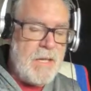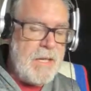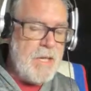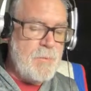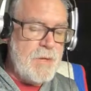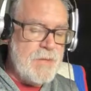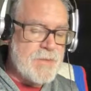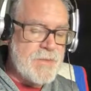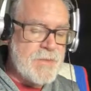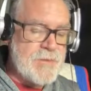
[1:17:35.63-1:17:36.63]
anybody
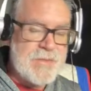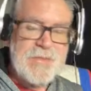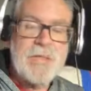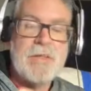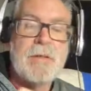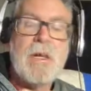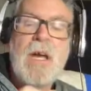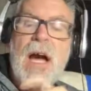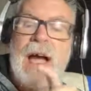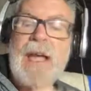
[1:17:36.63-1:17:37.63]
is interested in,
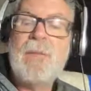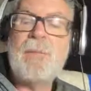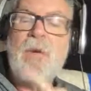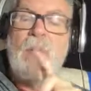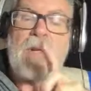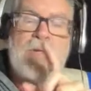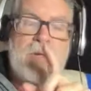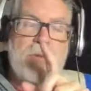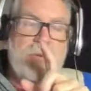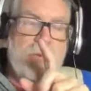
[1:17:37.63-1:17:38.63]
I think I'm going
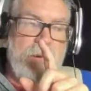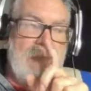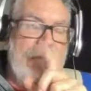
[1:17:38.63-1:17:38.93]
to,